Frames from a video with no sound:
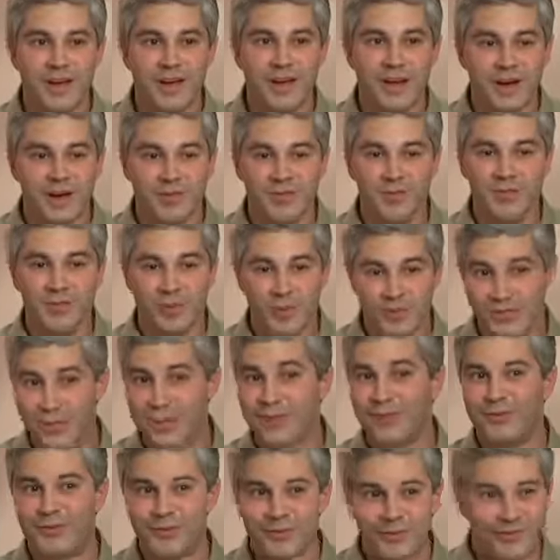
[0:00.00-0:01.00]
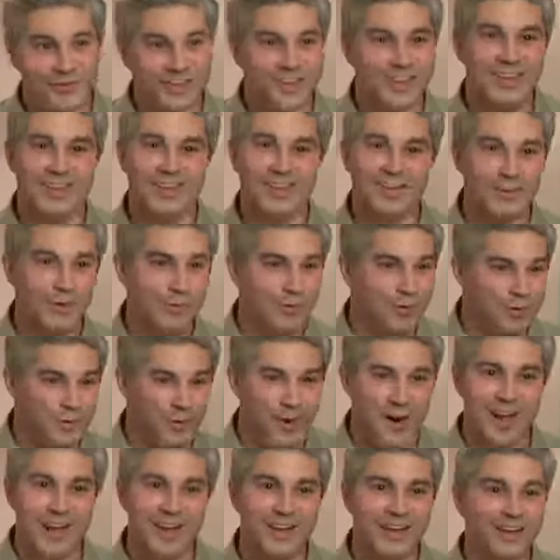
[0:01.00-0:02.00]
Um, what's interesting and what we're
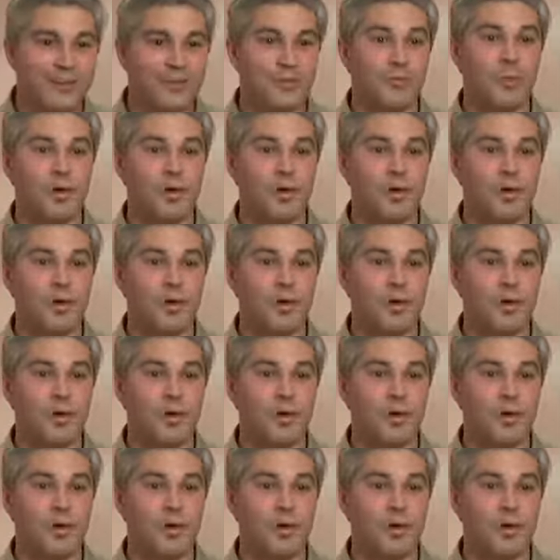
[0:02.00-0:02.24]
tracking is